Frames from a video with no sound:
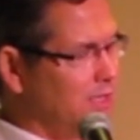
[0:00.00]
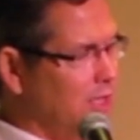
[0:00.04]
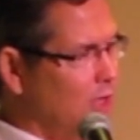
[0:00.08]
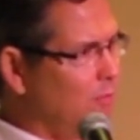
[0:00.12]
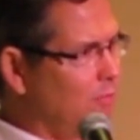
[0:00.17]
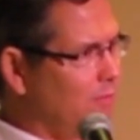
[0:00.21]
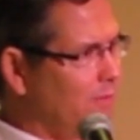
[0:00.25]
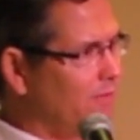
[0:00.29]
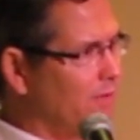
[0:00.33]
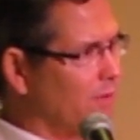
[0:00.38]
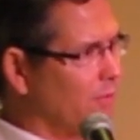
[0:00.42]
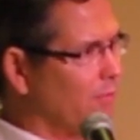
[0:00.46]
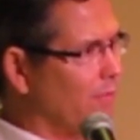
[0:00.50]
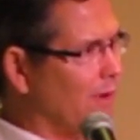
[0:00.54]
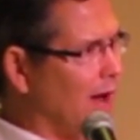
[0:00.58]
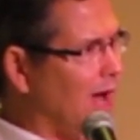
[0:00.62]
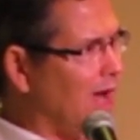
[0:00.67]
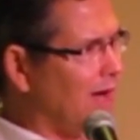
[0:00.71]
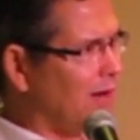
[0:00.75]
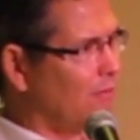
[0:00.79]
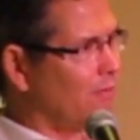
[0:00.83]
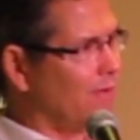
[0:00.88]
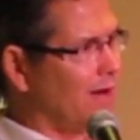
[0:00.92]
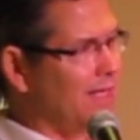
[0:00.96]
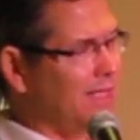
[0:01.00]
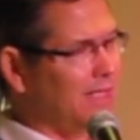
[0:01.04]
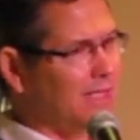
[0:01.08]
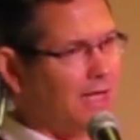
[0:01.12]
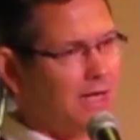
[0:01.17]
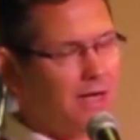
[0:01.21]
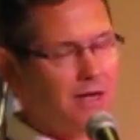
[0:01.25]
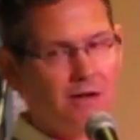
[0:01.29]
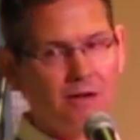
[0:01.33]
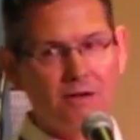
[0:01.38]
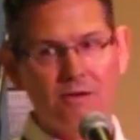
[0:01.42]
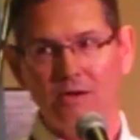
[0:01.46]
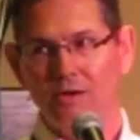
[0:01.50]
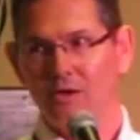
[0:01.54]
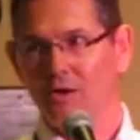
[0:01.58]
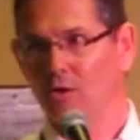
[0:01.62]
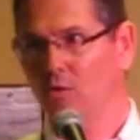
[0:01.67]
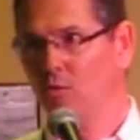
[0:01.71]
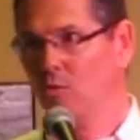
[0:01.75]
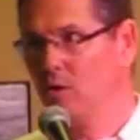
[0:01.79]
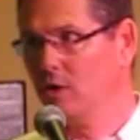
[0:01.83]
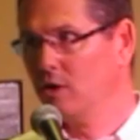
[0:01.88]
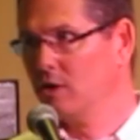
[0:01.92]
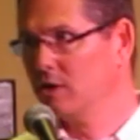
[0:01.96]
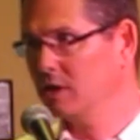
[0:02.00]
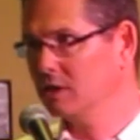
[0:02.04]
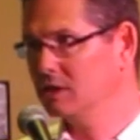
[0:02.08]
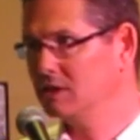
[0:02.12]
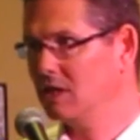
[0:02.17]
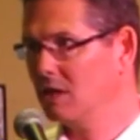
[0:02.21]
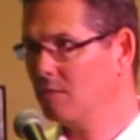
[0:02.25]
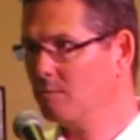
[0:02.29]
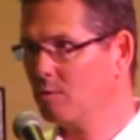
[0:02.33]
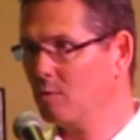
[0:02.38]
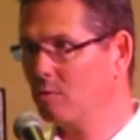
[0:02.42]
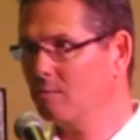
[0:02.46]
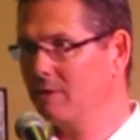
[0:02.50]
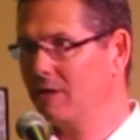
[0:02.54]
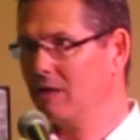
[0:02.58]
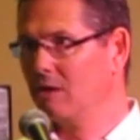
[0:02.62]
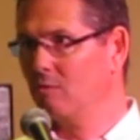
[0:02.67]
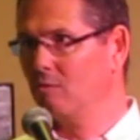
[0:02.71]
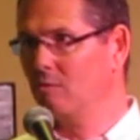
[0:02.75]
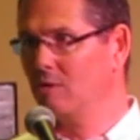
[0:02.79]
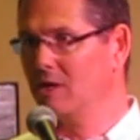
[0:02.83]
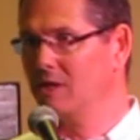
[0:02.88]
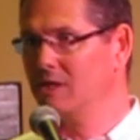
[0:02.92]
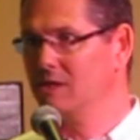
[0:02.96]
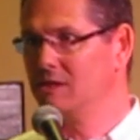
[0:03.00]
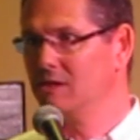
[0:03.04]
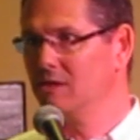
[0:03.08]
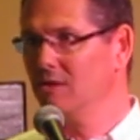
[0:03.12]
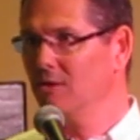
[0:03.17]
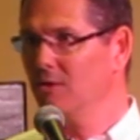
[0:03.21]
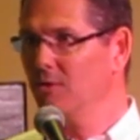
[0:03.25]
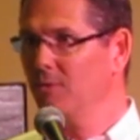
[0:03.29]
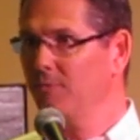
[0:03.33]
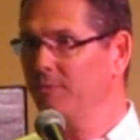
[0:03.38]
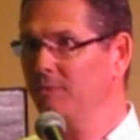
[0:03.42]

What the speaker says: Dome of the Rock right there where the Temple Mount was.